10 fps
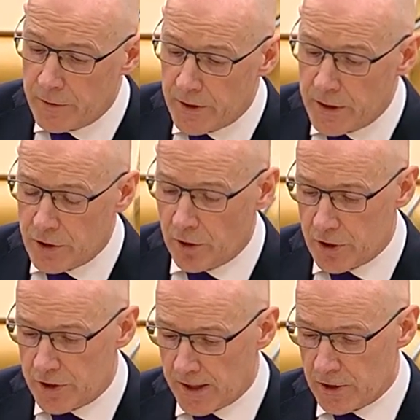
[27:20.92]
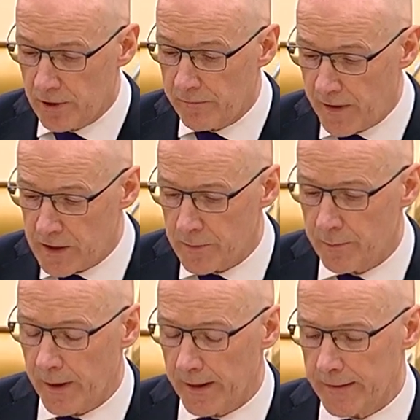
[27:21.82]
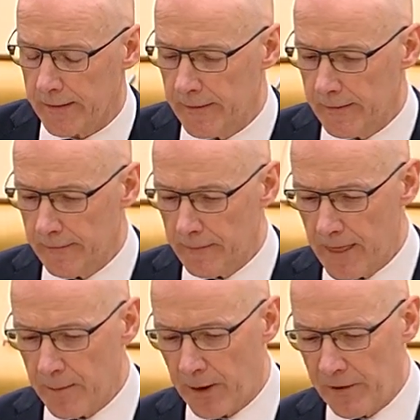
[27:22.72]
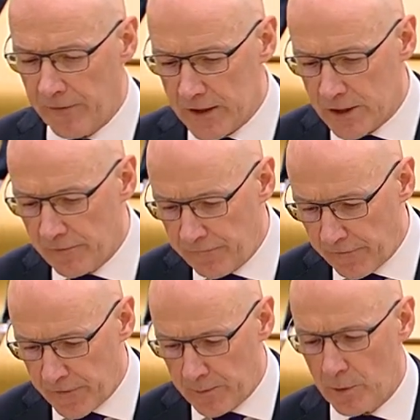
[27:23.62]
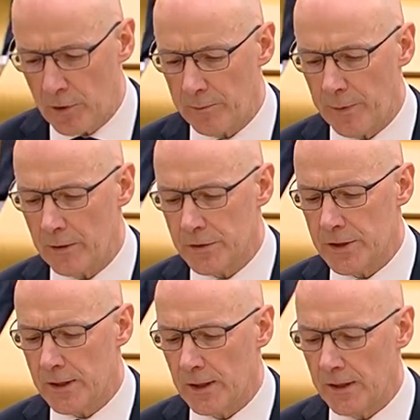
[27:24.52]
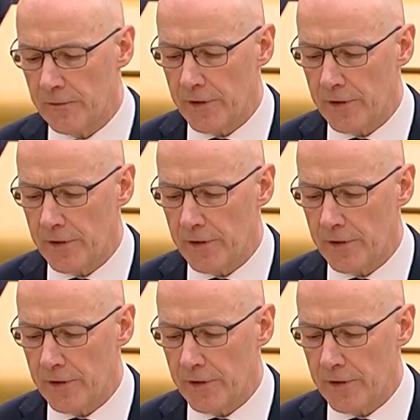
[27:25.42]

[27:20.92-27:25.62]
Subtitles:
in the Scottish National Investment Bank, by investing £50 million to deliver